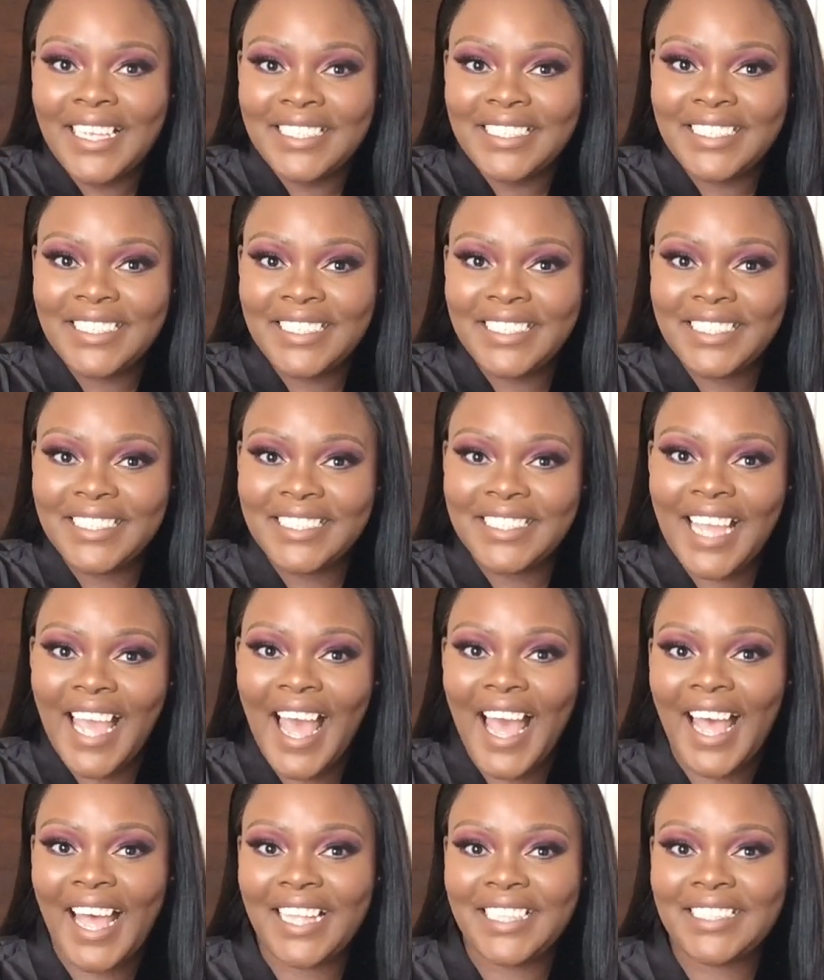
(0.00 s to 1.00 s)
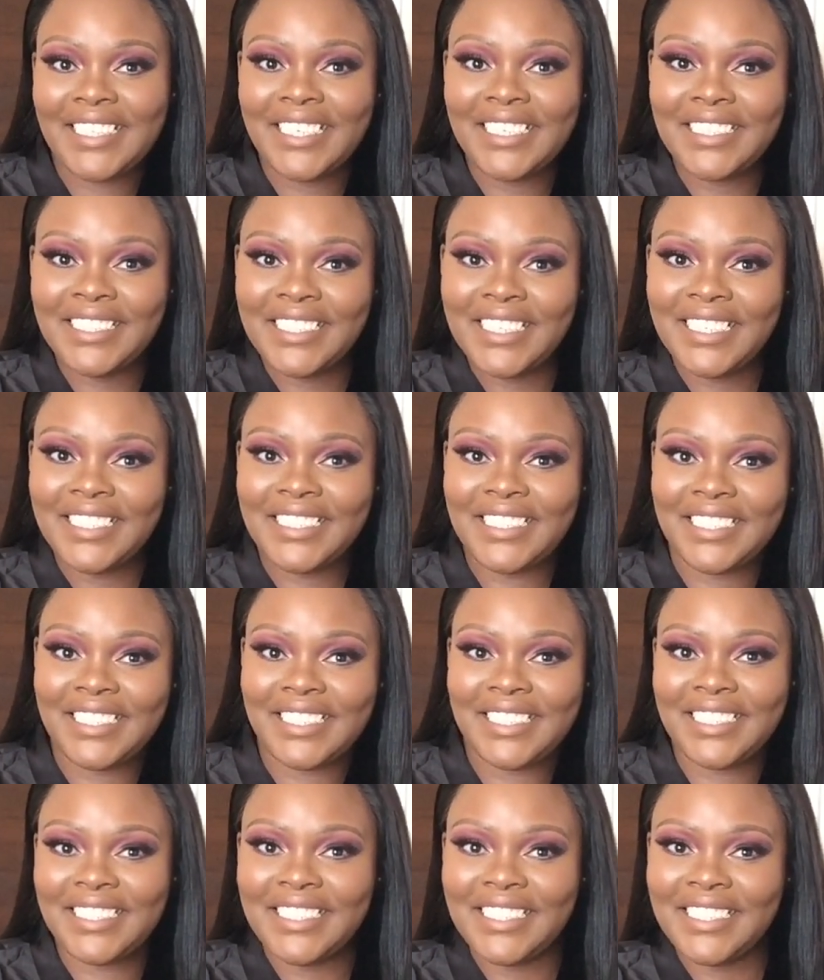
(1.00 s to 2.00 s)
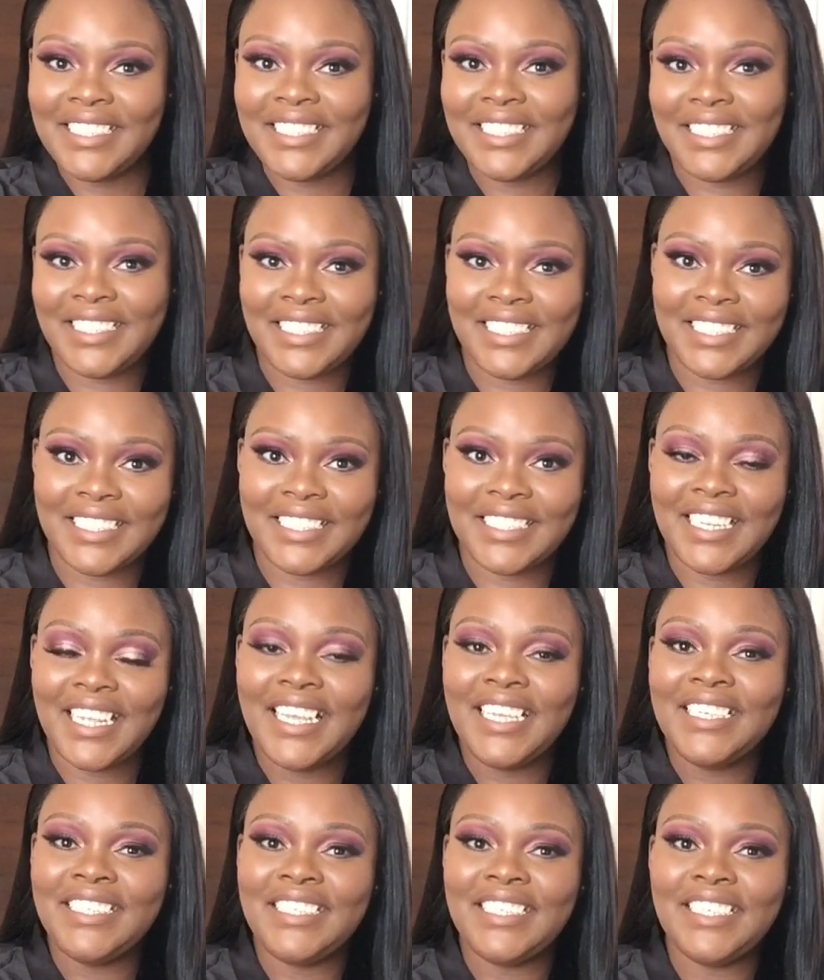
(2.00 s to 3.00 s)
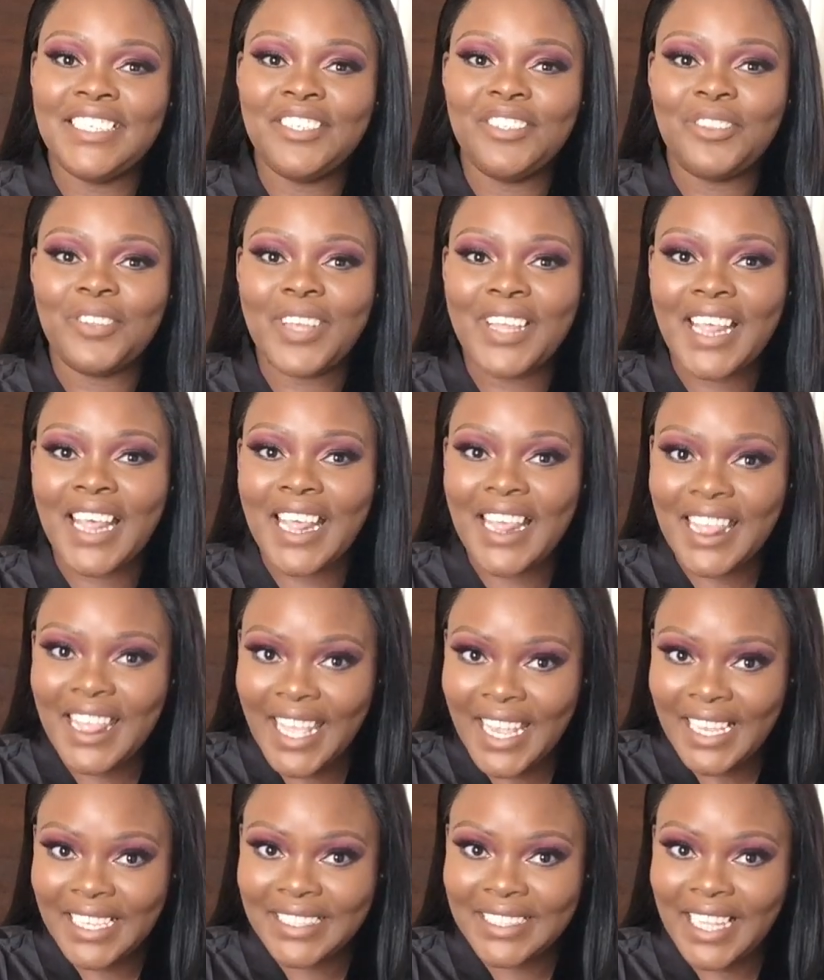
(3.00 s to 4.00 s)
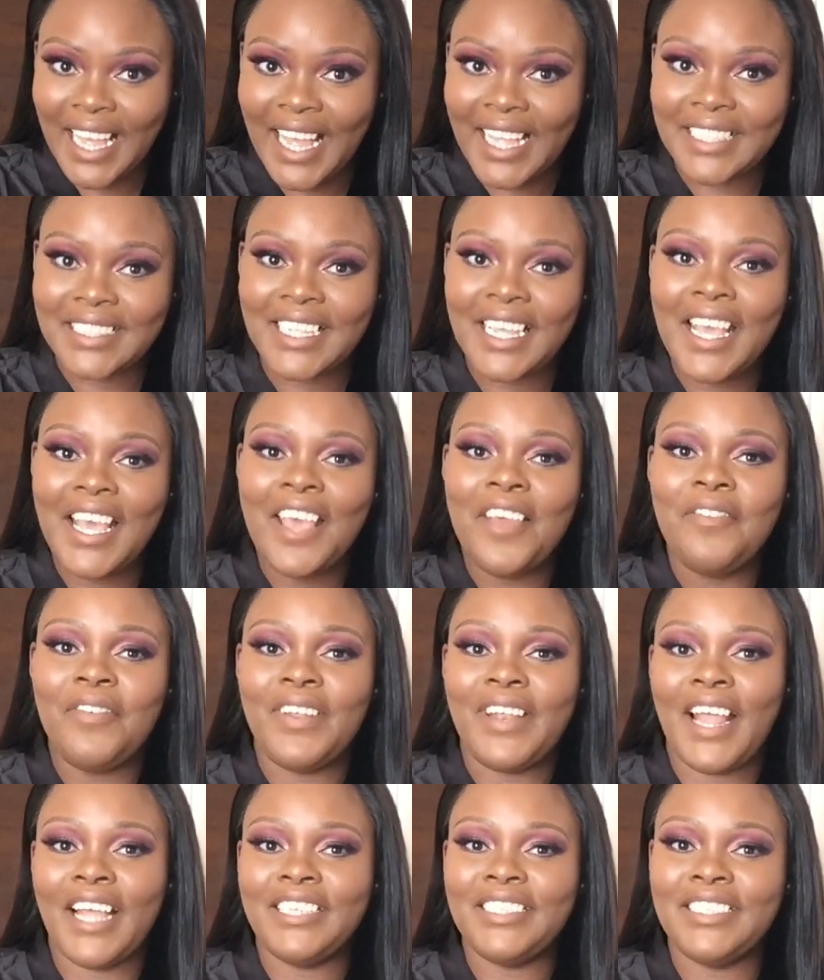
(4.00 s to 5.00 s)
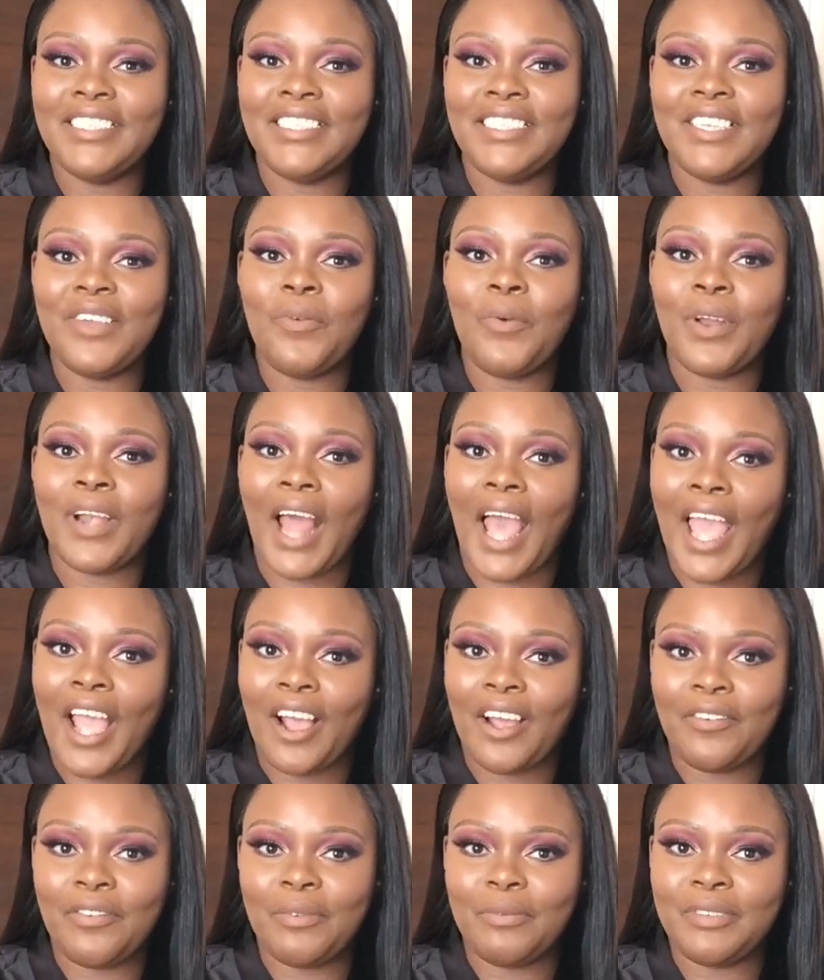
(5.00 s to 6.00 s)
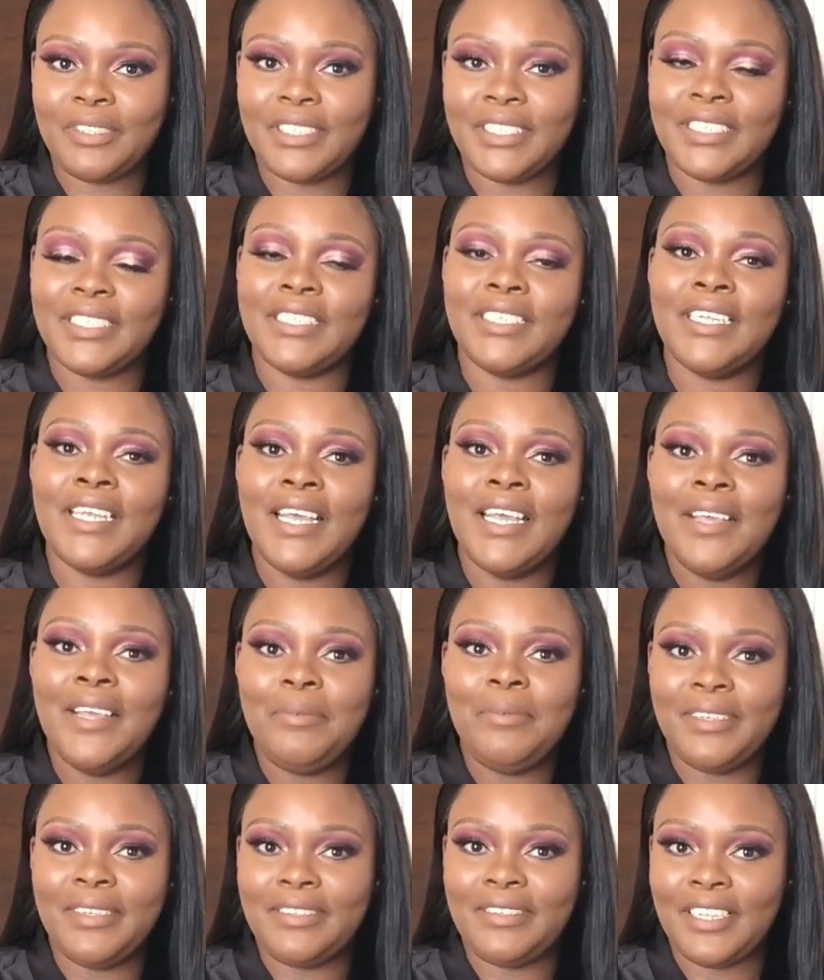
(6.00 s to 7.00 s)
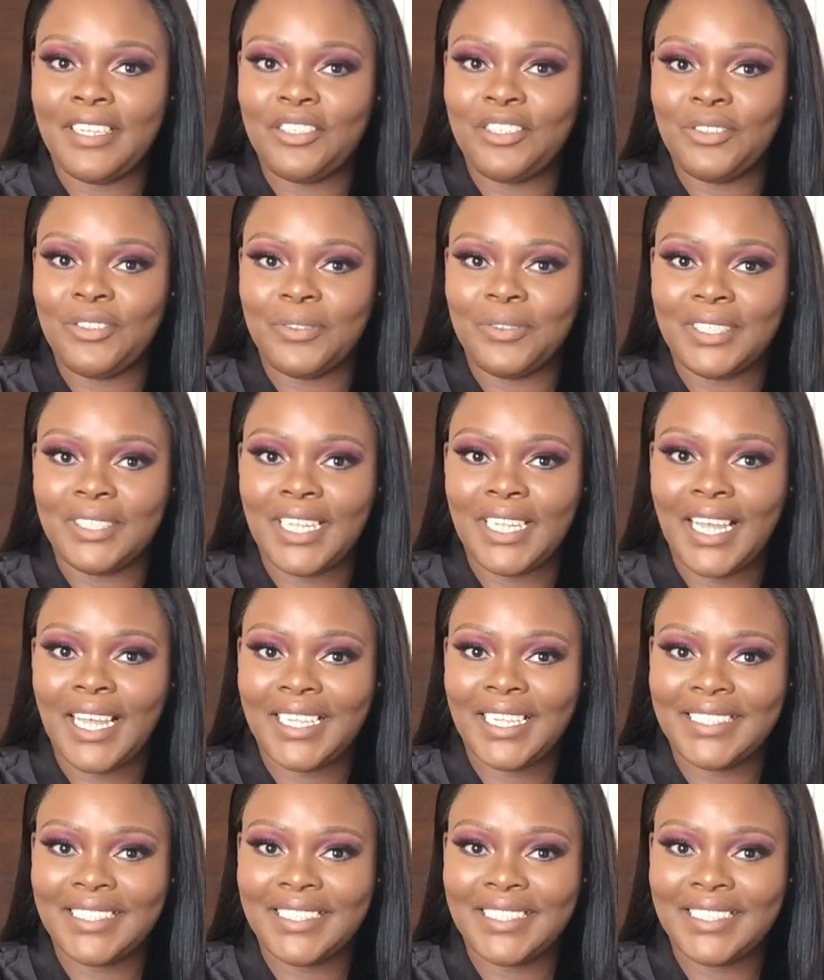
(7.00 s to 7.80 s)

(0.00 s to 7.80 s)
SHEIN, guys. SHEIN. SHEIN is doing the things, guys. If you'd like to see what I got from SHEIN, please stay tuned.